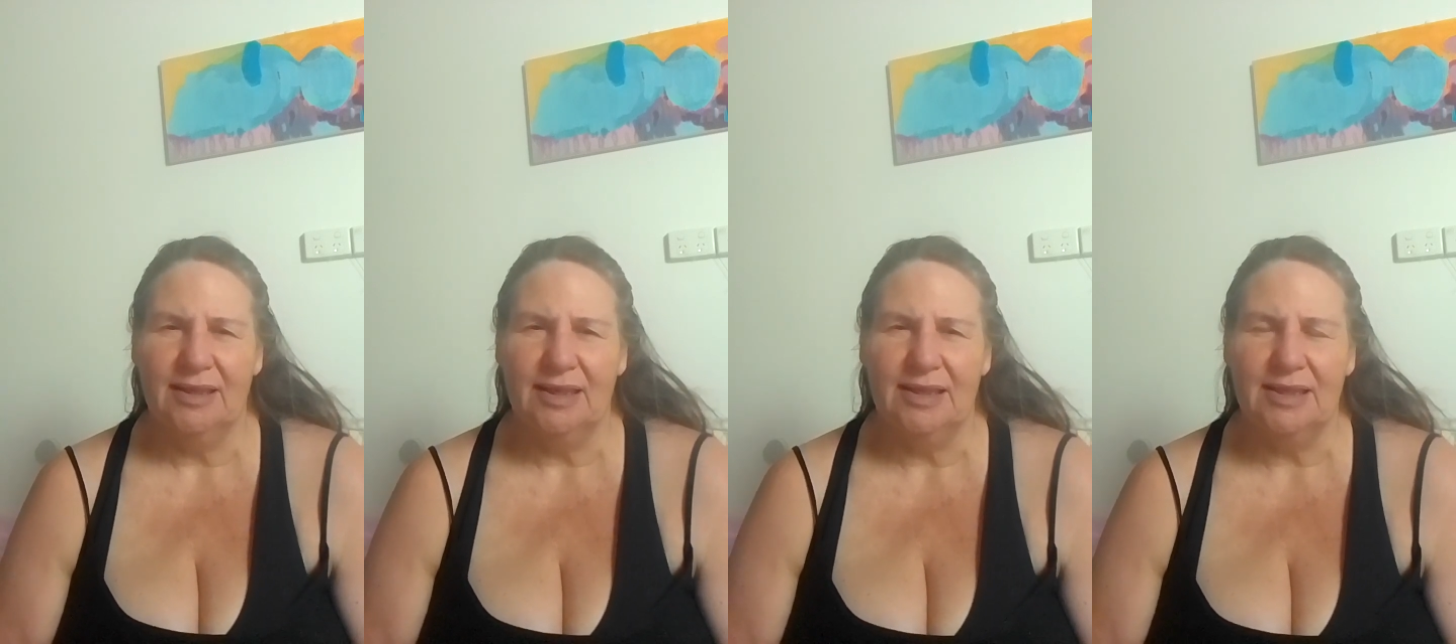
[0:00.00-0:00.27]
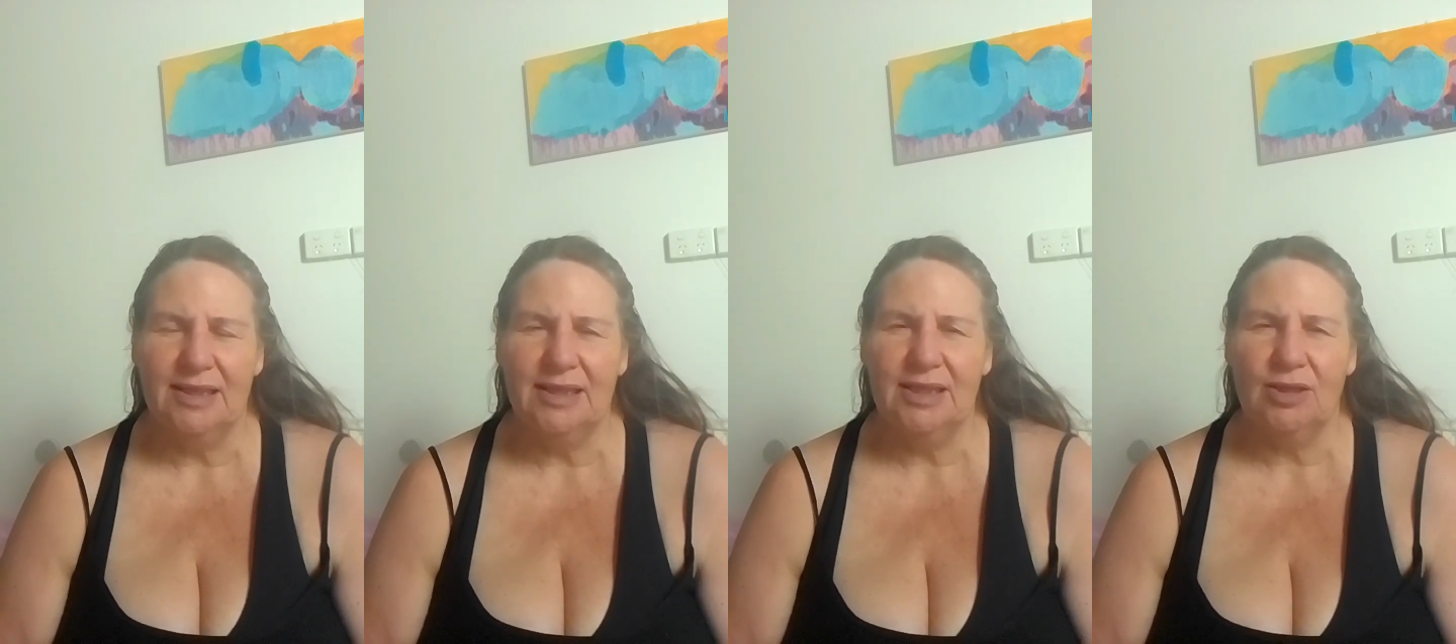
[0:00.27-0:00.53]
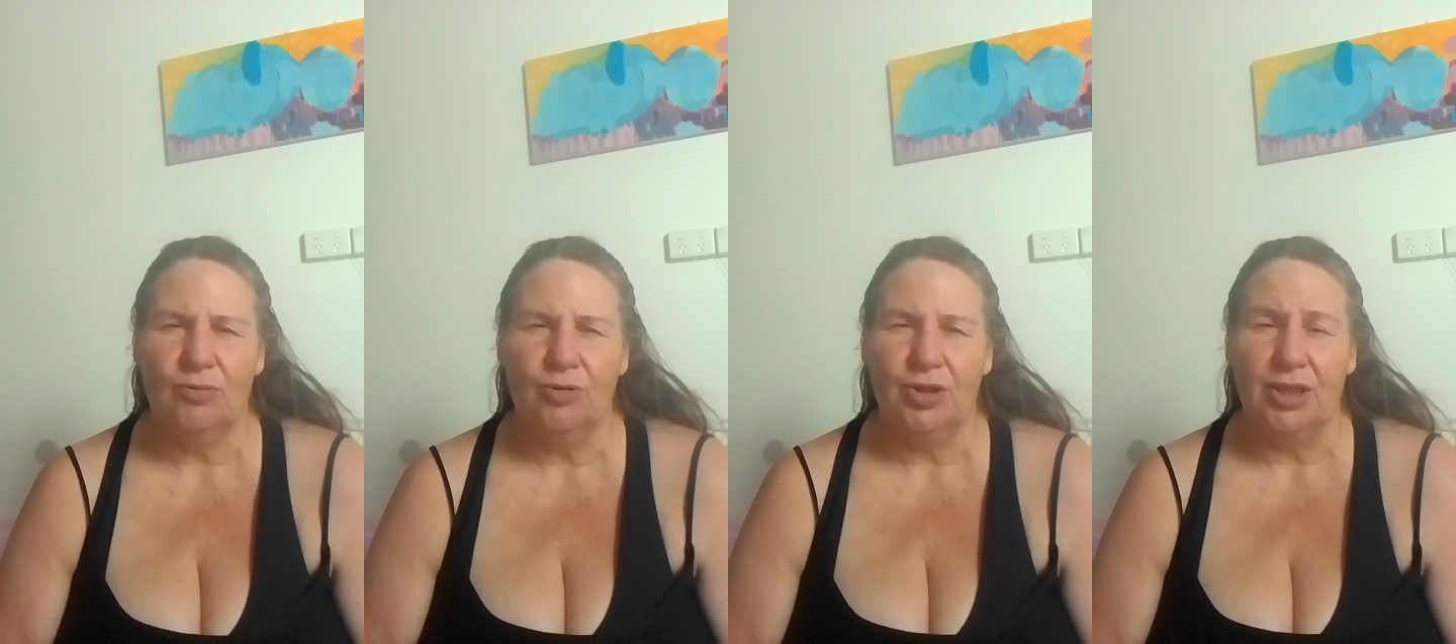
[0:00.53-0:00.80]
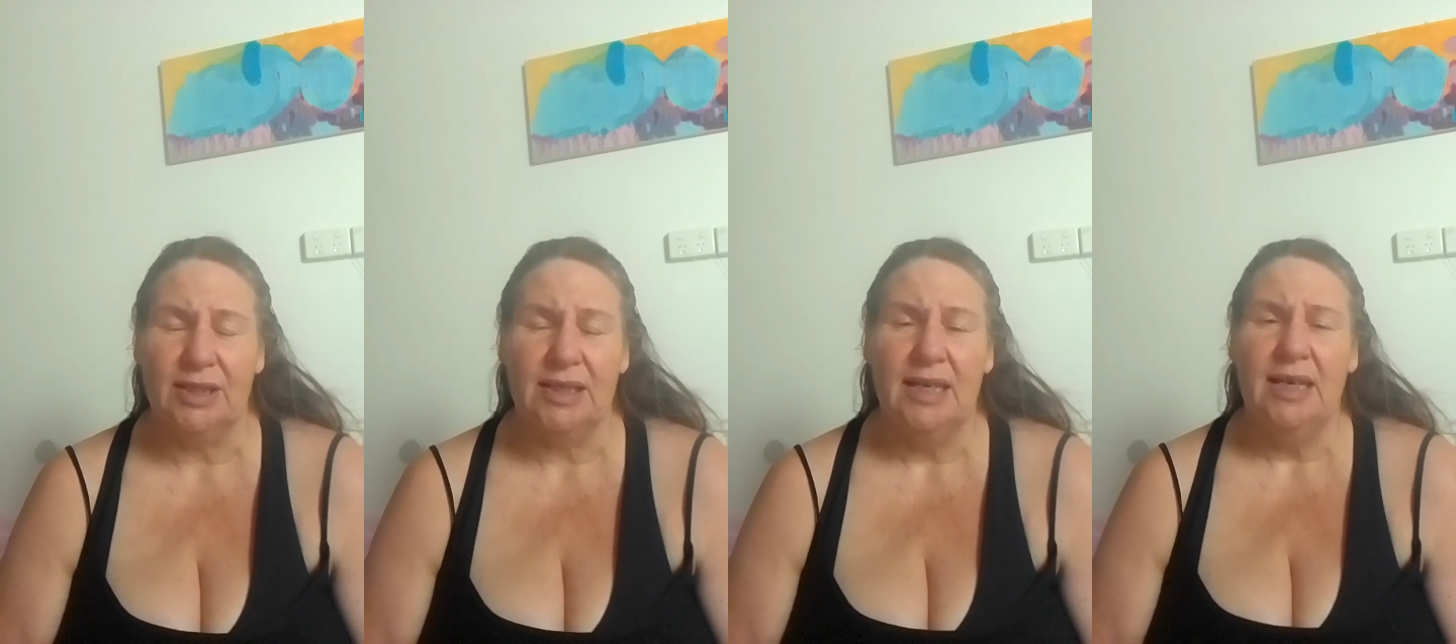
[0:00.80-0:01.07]
And it's just
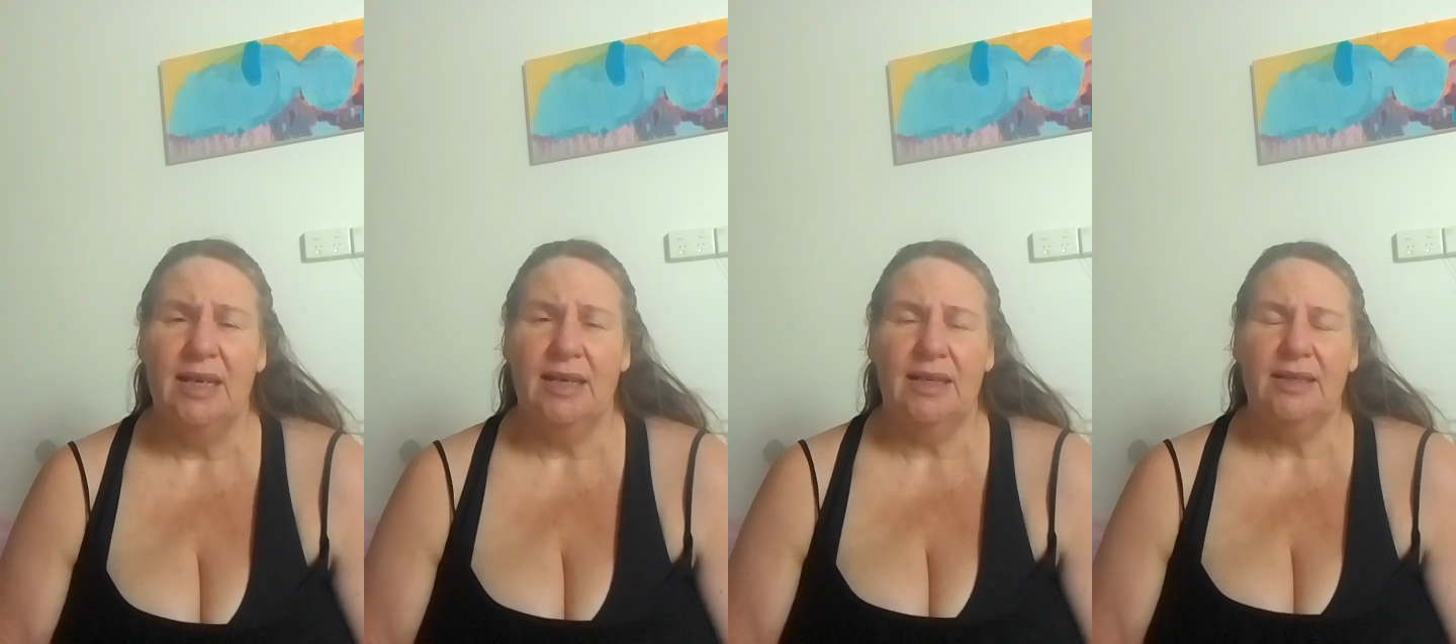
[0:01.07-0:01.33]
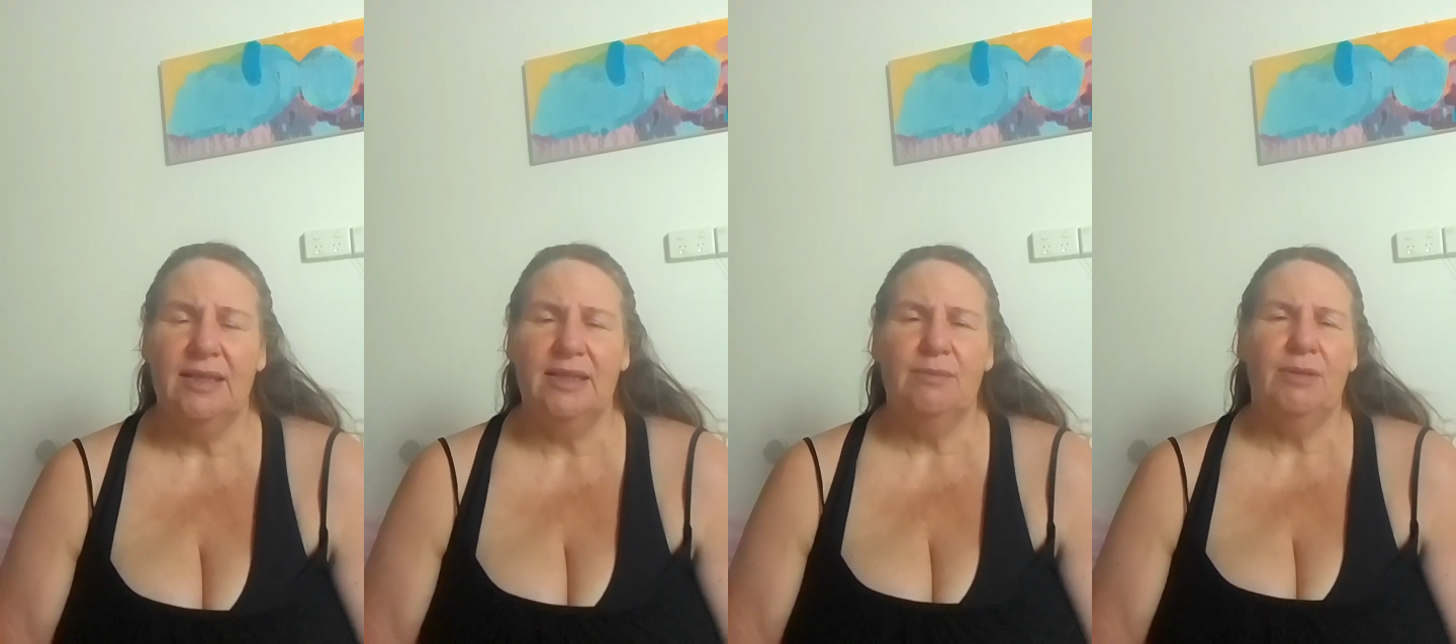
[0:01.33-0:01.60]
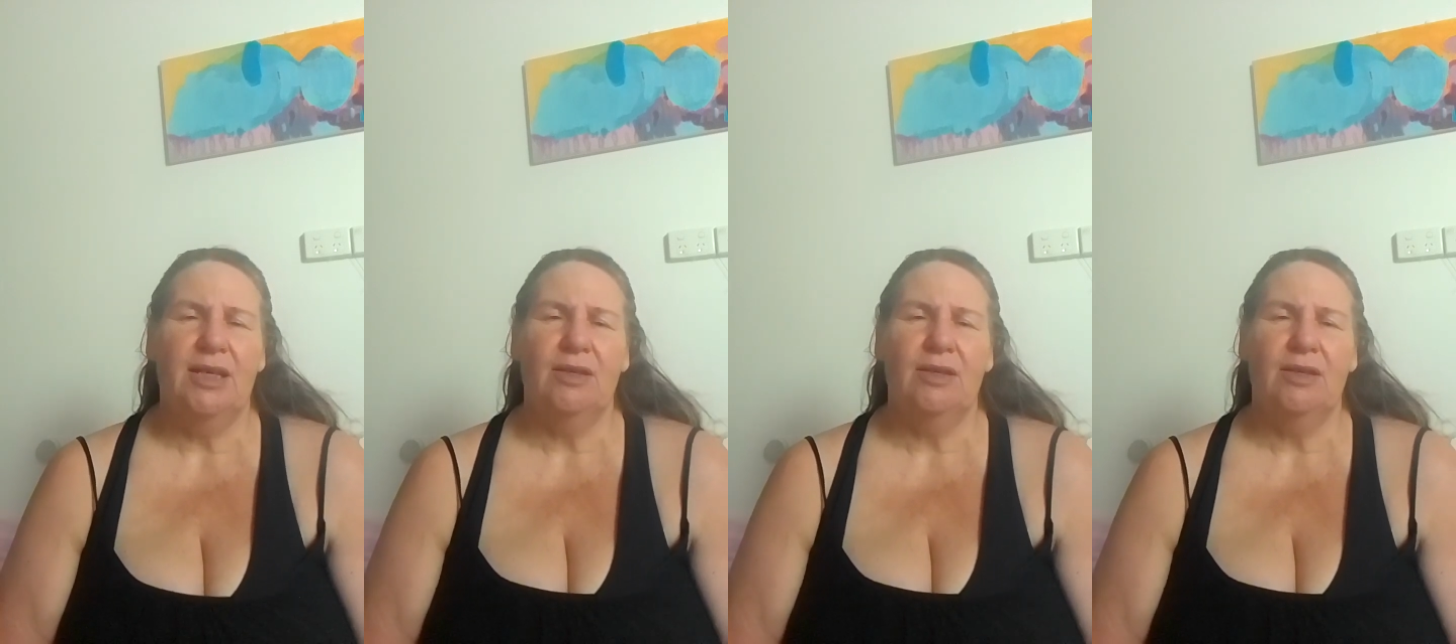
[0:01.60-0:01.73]
gorgeous. And it doesn't